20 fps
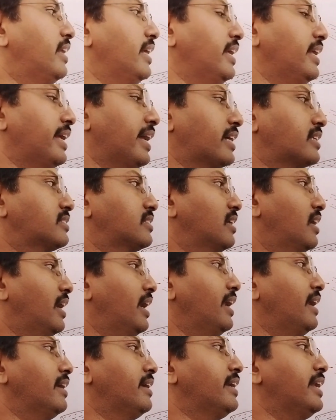This is
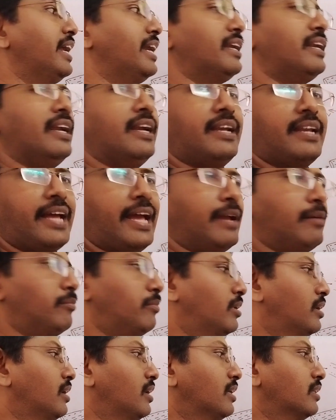the density of
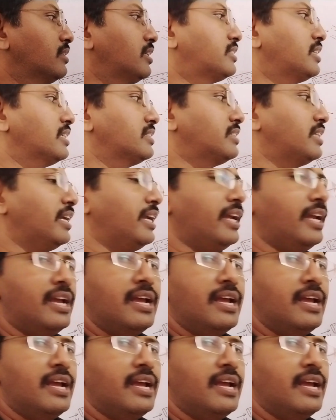the water.